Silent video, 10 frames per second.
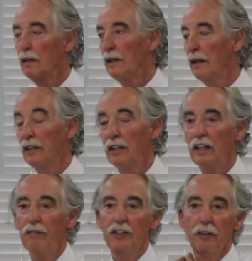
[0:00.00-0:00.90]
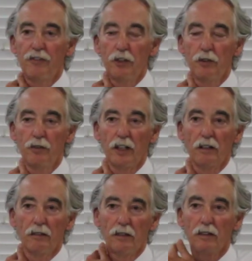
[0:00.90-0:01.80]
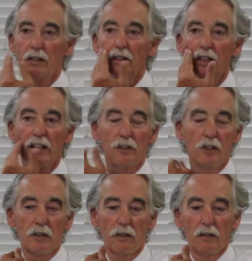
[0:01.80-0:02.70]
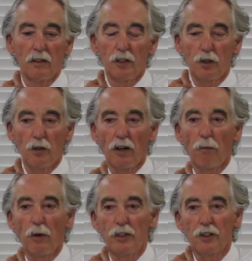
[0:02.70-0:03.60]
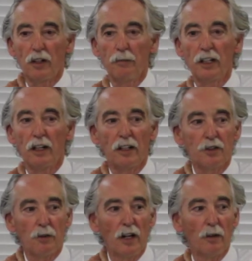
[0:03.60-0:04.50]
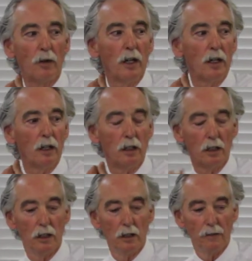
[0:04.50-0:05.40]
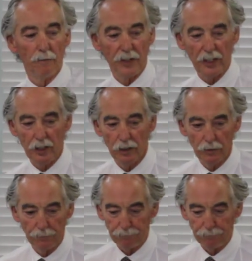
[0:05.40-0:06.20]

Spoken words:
And then even if you do these trigger points are going to be less right away. Thank you.